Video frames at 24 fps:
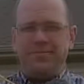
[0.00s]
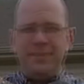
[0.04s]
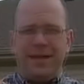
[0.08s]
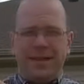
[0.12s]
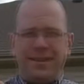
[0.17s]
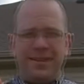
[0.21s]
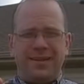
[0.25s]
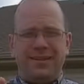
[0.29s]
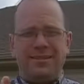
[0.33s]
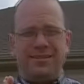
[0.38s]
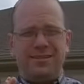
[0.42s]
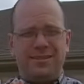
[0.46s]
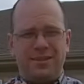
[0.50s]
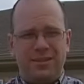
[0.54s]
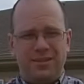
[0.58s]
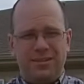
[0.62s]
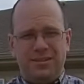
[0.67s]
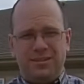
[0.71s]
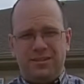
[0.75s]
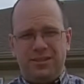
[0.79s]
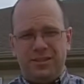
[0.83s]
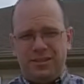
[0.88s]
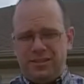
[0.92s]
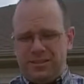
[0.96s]
methods
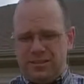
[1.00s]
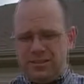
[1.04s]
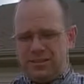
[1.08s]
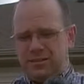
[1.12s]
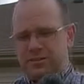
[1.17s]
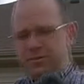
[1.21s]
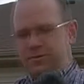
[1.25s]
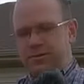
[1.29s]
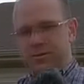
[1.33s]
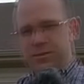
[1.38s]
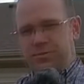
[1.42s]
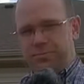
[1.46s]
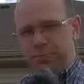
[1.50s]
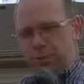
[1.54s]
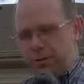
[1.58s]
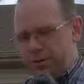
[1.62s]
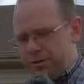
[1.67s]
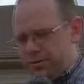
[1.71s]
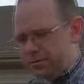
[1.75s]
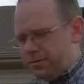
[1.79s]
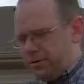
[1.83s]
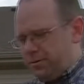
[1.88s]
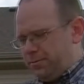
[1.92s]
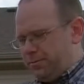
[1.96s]
just include just pulling
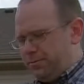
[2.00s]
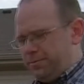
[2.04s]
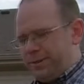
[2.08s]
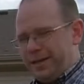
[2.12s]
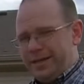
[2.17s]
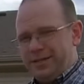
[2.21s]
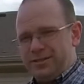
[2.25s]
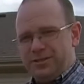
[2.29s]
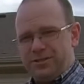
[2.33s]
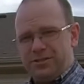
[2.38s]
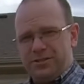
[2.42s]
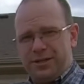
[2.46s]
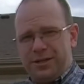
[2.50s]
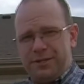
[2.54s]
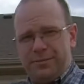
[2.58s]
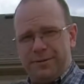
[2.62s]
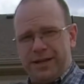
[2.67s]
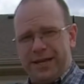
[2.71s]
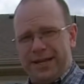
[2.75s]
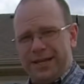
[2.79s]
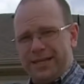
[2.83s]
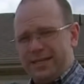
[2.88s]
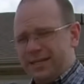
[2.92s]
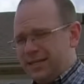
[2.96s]
the rubber band straight
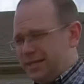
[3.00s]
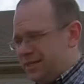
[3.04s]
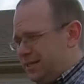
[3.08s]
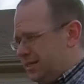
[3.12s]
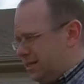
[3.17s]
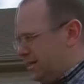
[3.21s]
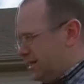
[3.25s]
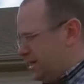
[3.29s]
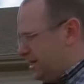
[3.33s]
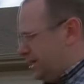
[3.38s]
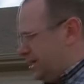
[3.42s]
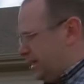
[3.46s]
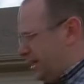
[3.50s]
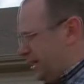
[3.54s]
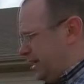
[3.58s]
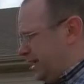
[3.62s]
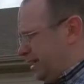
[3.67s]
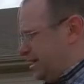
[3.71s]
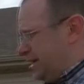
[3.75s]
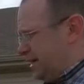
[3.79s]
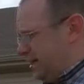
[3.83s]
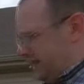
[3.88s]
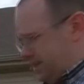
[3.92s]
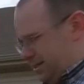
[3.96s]
back
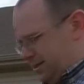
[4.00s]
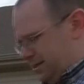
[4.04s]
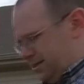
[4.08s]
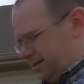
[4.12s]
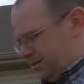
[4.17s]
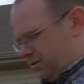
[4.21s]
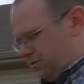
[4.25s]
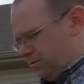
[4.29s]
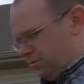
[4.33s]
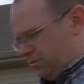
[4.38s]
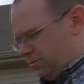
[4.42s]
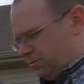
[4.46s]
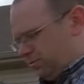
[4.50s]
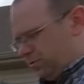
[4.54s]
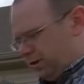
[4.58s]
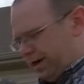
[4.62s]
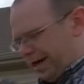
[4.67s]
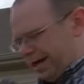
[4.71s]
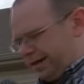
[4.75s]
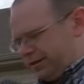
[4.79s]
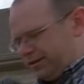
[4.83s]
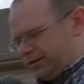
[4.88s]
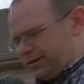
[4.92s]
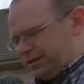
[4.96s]
and
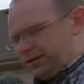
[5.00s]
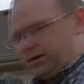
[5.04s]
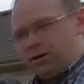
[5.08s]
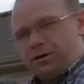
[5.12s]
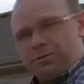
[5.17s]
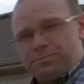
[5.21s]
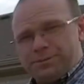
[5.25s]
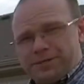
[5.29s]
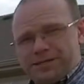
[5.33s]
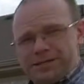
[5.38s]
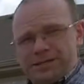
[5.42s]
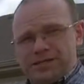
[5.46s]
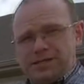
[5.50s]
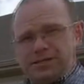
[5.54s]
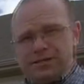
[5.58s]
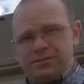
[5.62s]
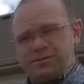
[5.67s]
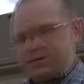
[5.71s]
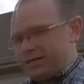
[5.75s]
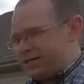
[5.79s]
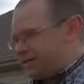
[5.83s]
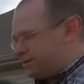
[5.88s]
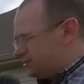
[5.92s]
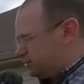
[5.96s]
wildly hoping that you
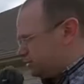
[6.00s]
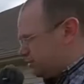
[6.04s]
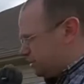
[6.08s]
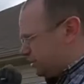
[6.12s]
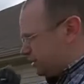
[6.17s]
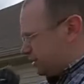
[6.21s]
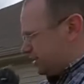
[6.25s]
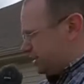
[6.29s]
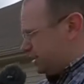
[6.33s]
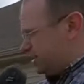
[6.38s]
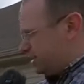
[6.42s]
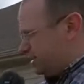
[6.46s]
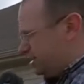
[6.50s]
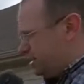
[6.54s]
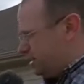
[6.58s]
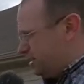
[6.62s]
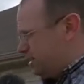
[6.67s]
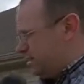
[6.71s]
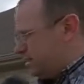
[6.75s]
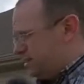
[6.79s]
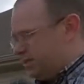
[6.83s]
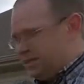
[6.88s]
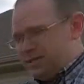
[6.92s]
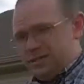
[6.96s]
hit your target.
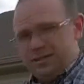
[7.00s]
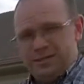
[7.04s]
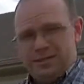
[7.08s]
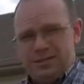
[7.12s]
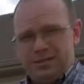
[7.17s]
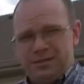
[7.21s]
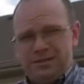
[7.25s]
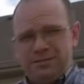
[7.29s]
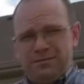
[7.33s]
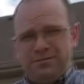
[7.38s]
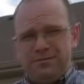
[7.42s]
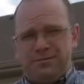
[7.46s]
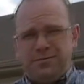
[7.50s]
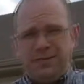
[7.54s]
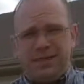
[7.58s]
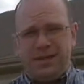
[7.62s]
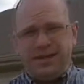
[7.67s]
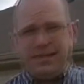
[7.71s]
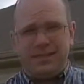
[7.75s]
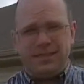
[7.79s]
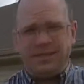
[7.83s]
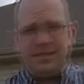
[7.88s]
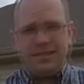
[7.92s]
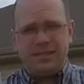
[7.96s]

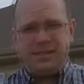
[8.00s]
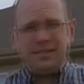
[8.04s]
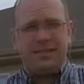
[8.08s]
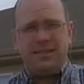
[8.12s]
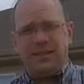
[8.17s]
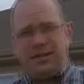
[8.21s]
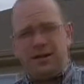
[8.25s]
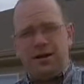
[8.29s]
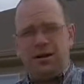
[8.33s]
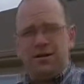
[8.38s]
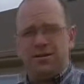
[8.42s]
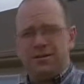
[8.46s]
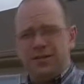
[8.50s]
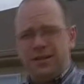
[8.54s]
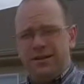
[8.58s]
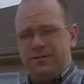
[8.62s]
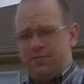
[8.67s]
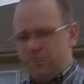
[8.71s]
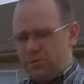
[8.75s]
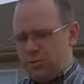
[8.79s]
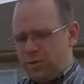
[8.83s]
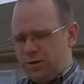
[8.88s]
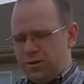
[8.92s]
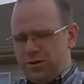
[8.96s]
And it hardly
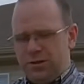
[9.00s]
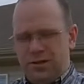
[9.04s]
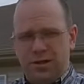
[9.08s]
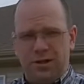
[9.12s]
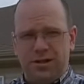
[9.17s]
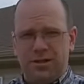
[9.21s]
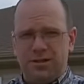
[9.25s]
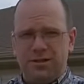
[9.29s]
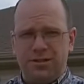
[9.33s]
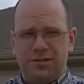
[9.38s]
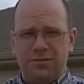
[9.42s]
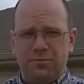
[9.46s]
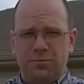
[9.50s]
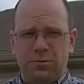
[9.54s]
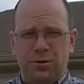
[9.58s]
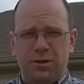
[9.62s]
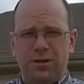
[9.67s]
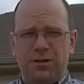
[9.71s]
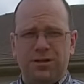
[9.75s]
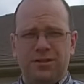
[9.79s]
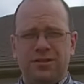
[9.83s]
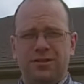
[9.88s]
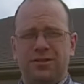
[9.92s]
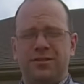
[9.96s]
ever
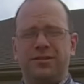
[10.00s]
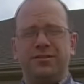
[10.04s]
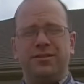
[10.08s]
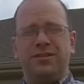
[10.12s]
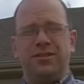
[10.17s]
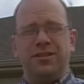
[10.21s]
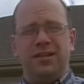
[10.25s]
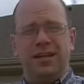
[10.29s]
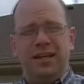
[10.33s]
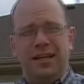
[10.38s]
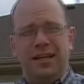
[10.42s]
works.